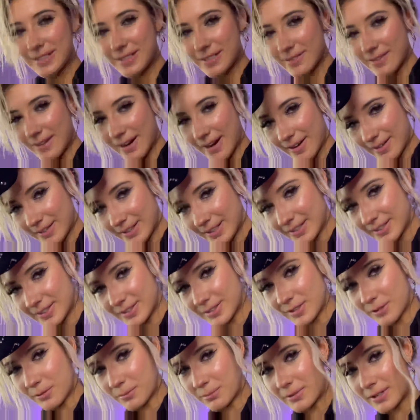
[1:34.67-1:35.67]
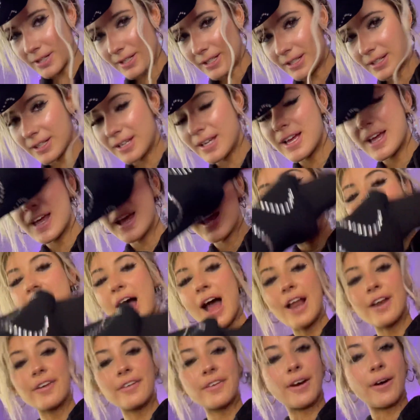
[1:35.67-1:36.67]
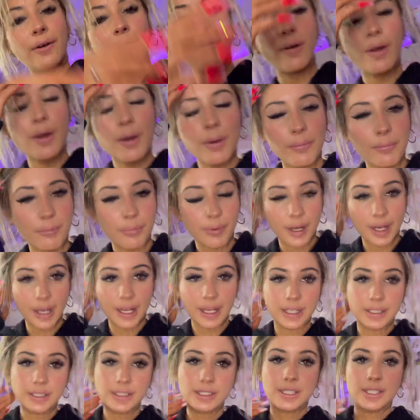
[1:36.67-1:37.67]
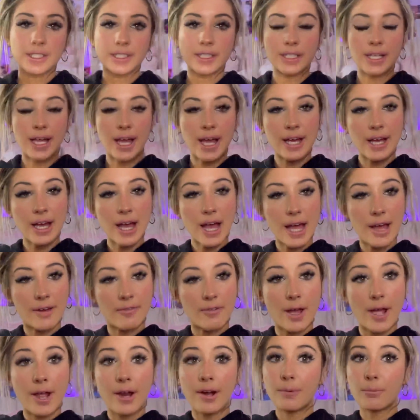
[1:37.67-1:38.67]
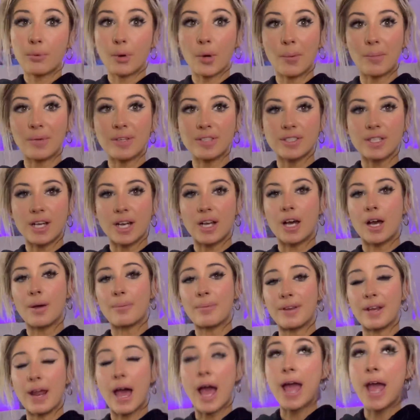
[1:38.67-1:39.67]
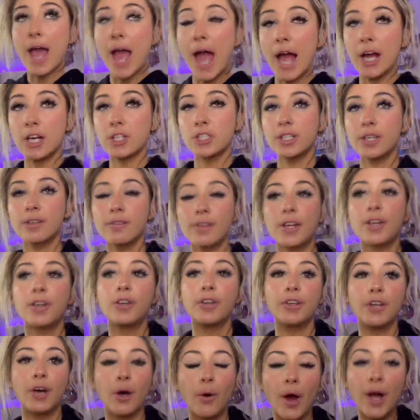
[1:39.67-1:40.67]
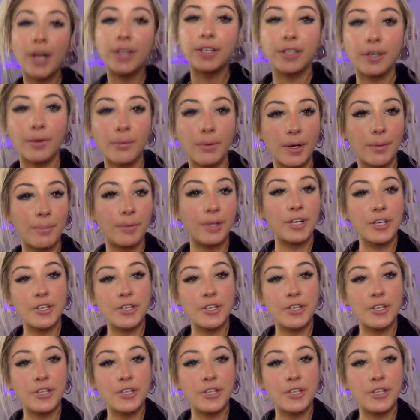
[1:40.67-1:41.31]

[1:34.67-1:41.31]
of hair, like, so pretty? I don't know. But today, I have a hair appointment set up. And I actually have, like, no idea what I'm going